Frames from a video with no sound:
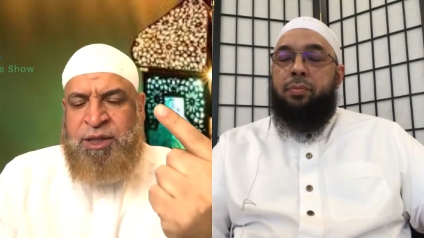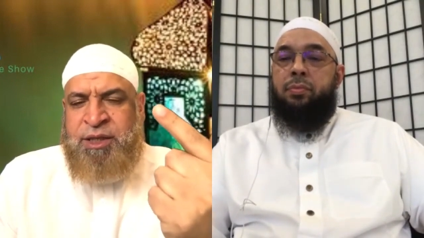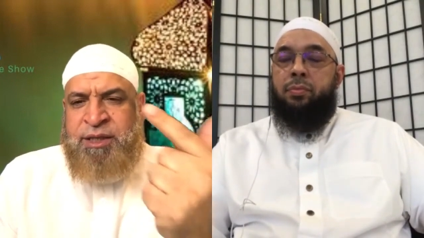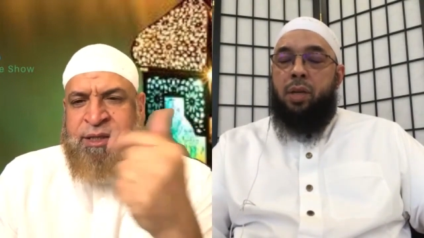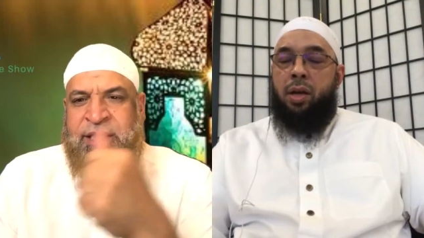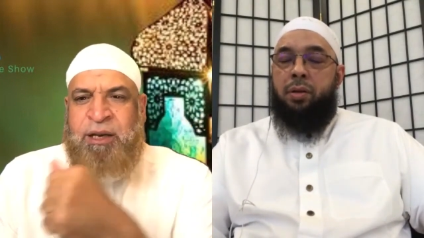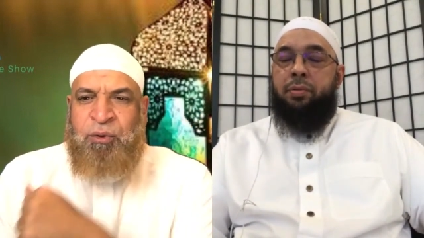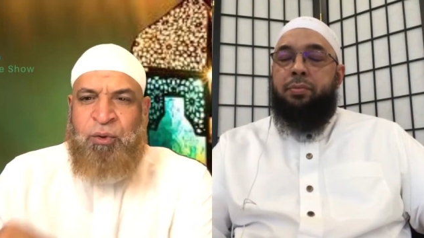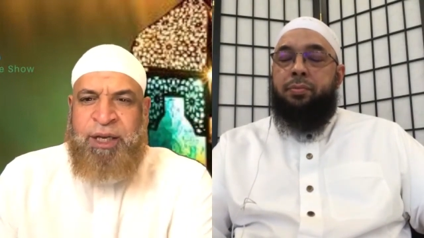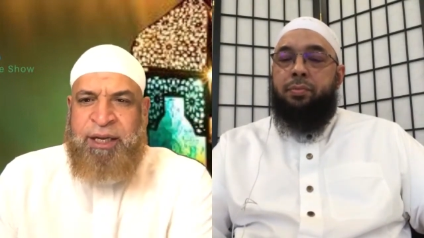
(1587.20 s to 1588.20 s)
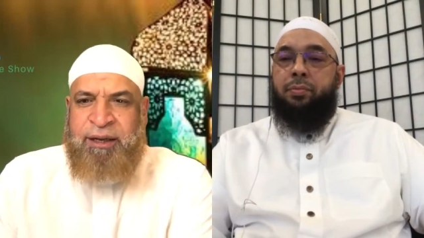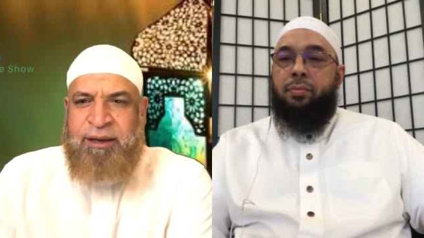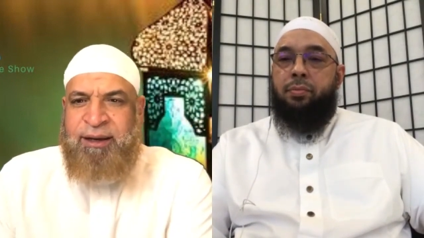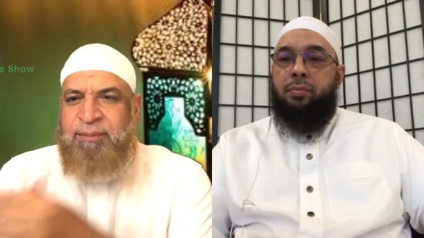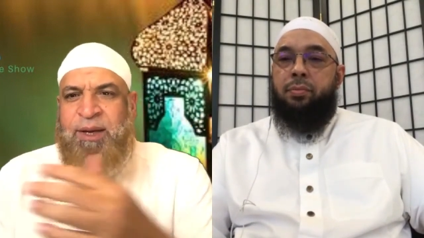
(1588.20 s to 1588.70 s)
Speaker 1: which is yeah. looting.
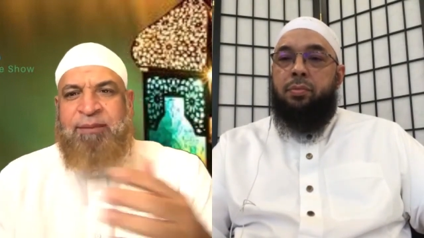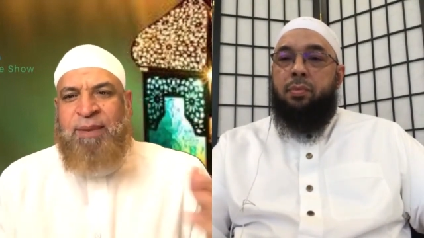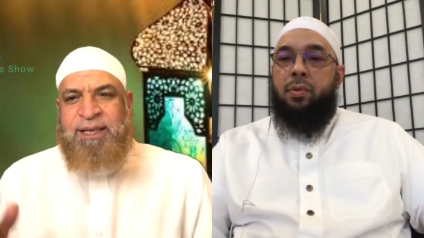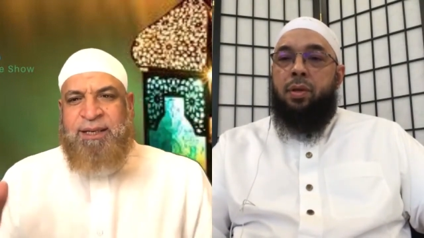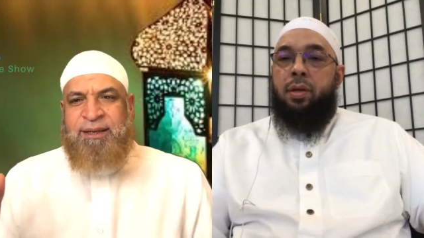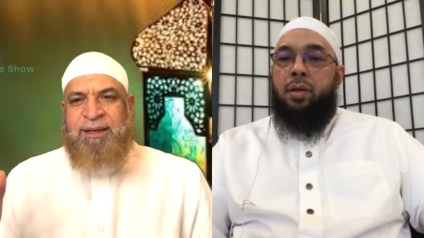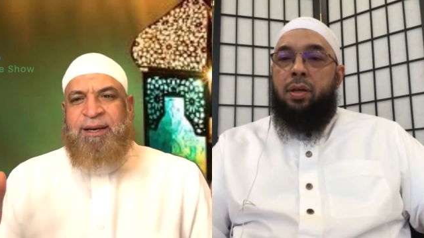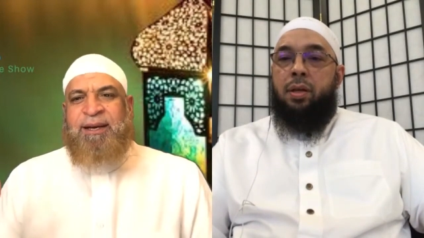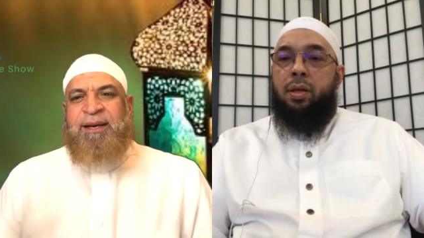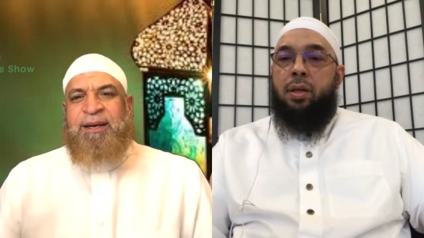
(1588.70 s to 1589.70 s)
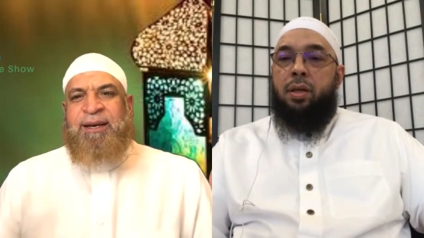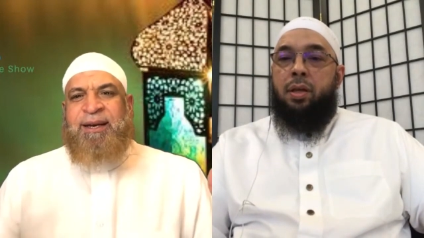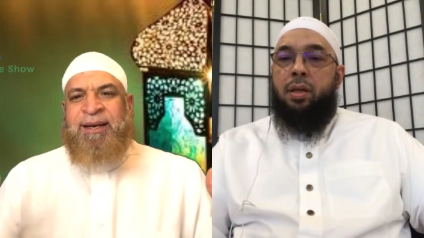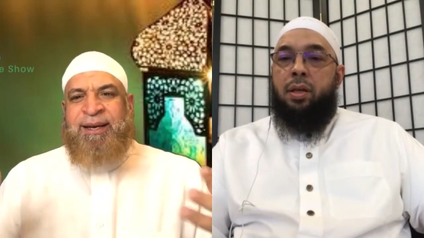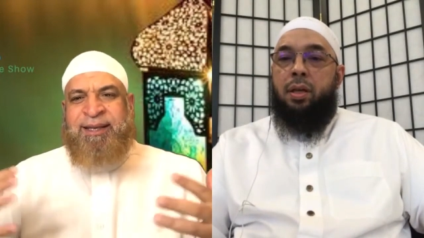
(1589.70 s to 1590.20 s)
Um, imagine
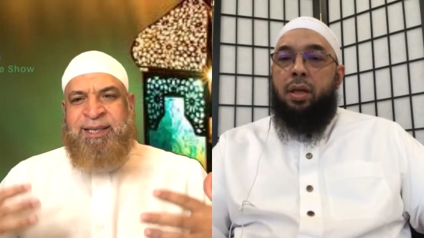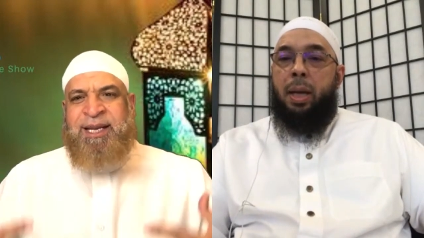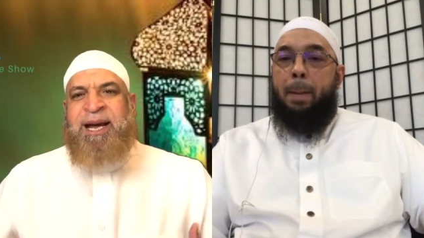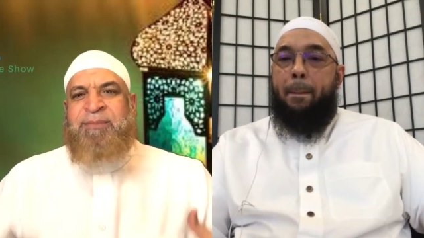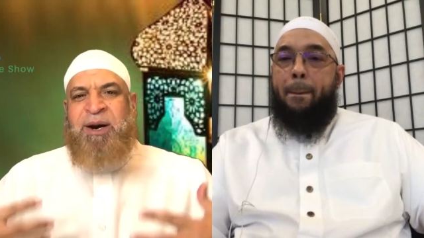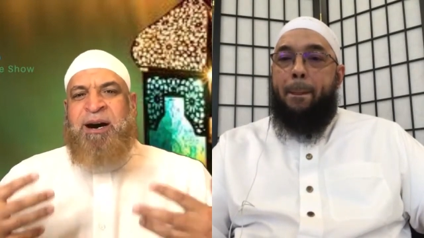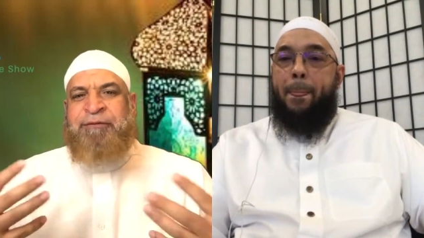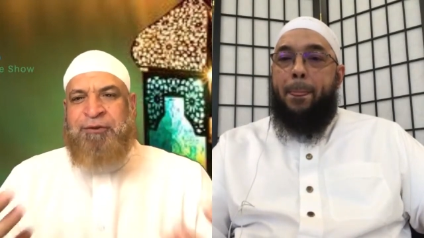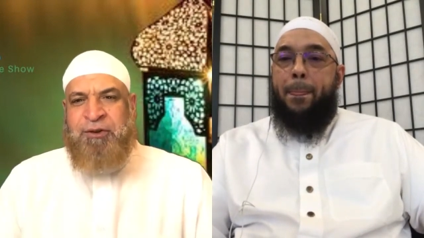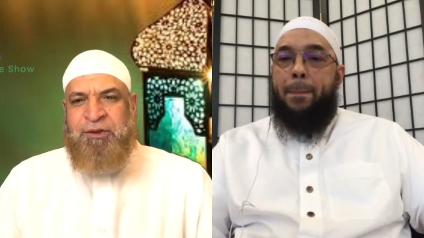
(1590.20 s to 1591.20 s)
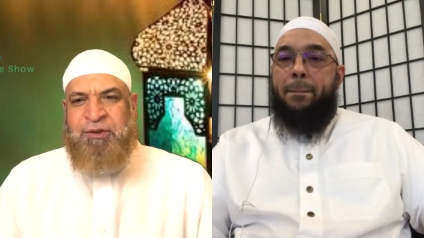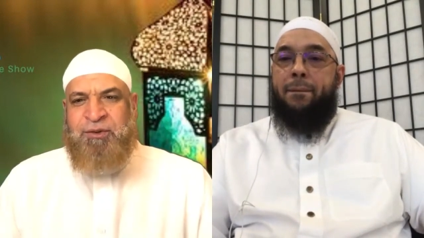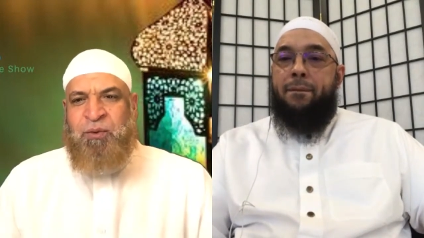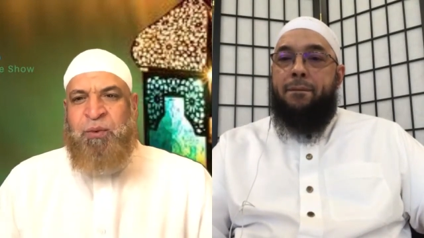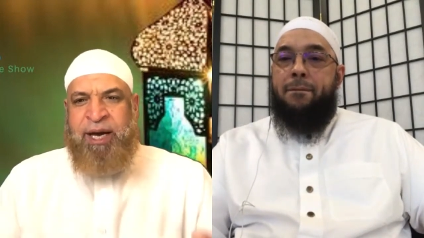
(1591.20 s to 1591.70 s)
uh, Islam
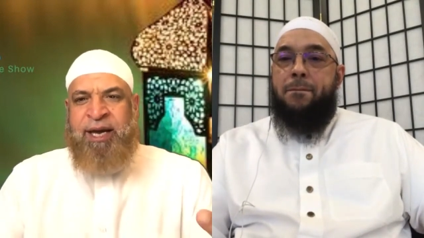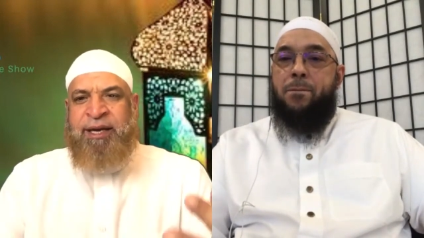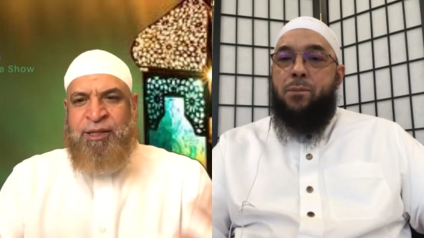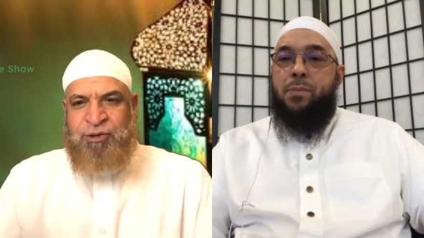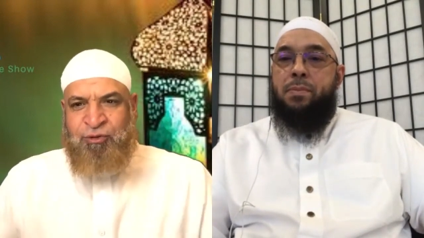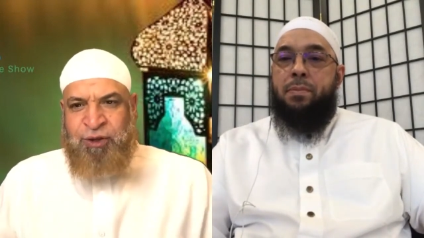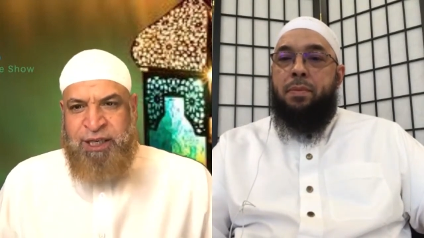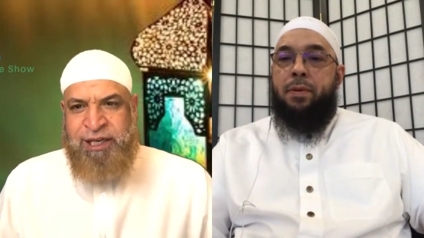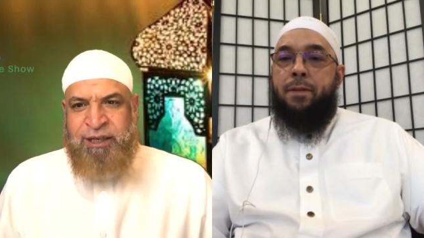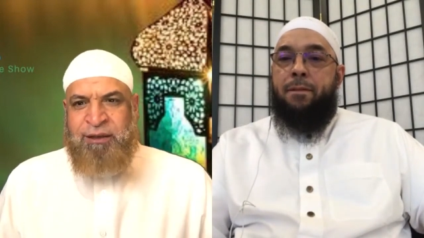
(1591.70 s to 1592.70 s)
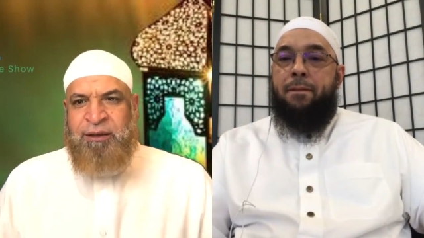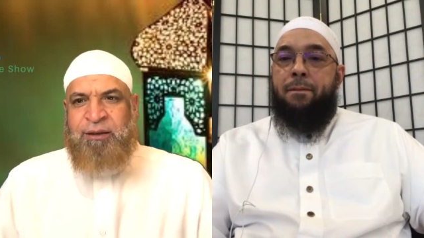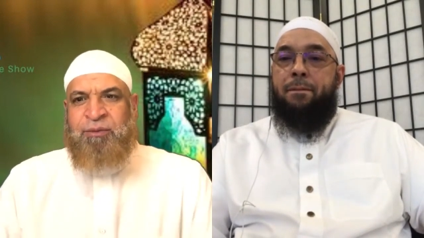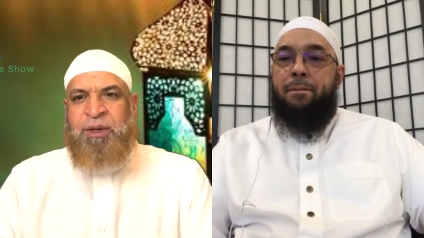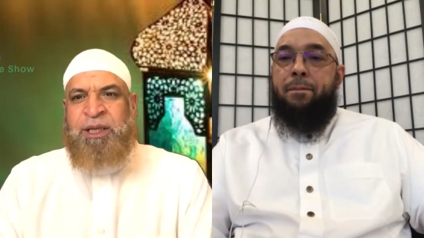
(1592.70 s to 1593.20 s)
offers ways to deal
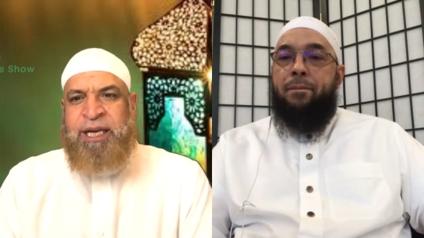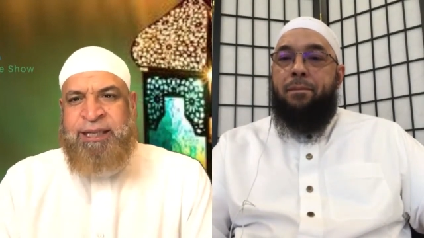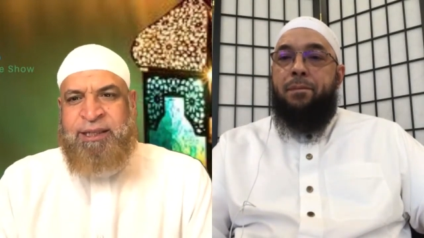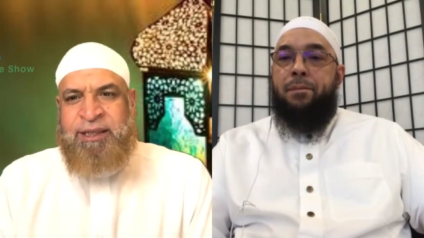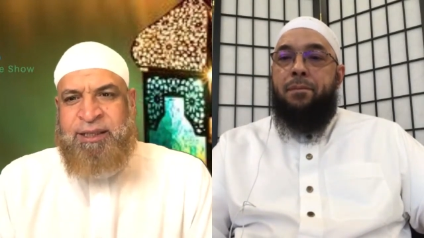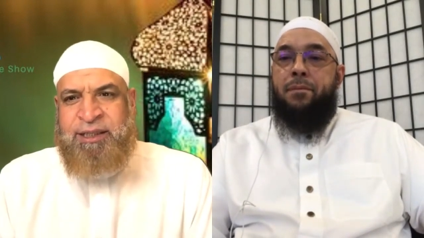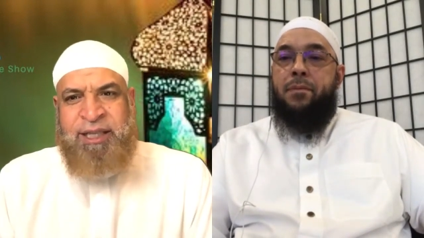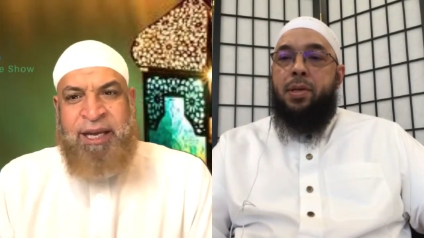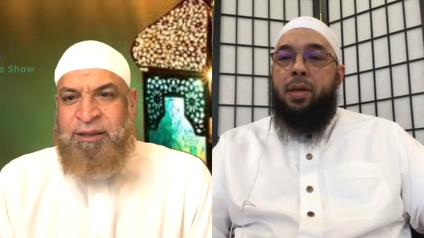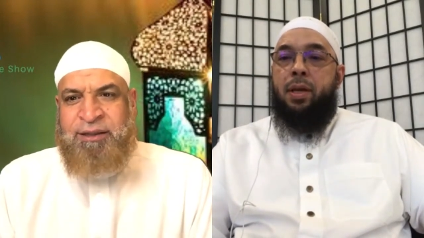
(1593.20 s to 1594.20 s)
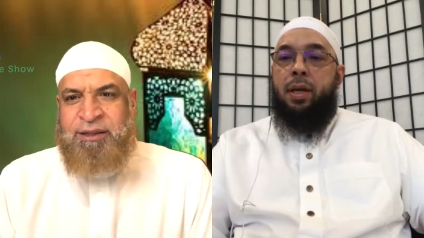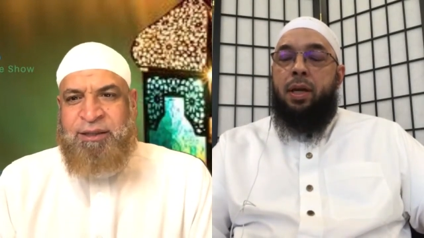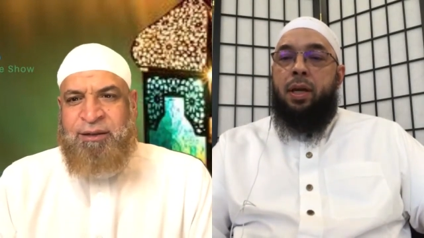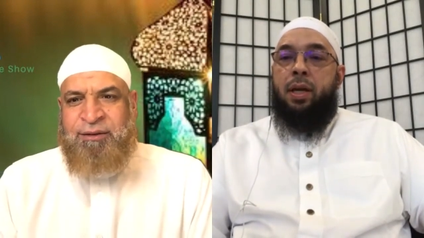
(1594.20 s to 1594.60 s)
with that state